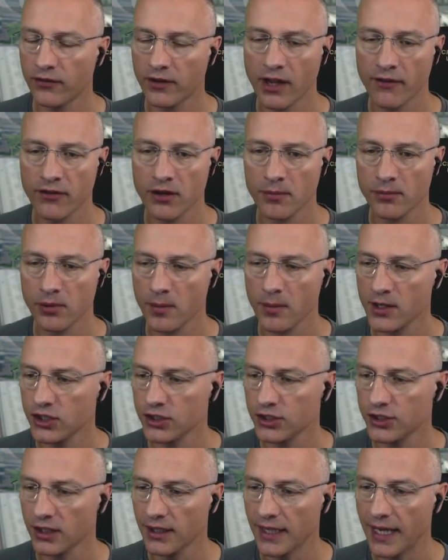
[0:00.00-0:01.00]
given him
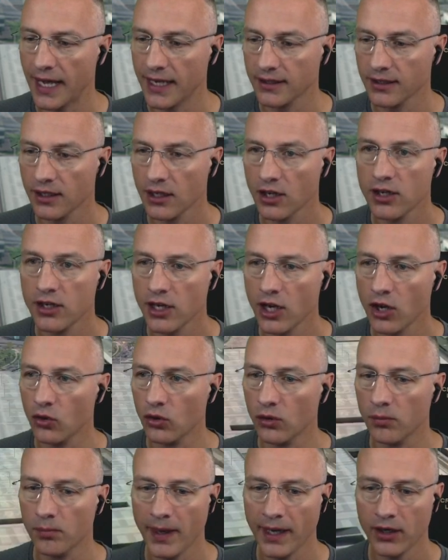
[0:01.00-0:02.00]
permission to land.
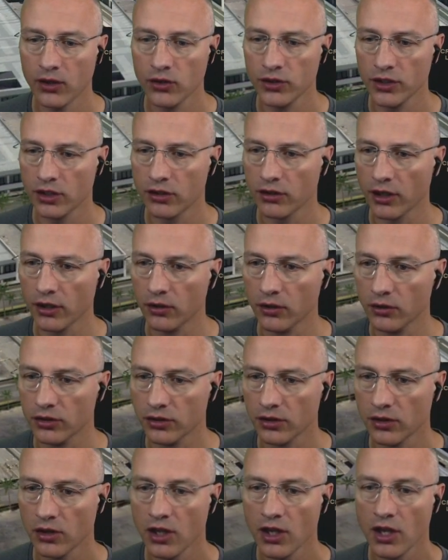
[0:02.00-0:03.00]
Now, back on the ground.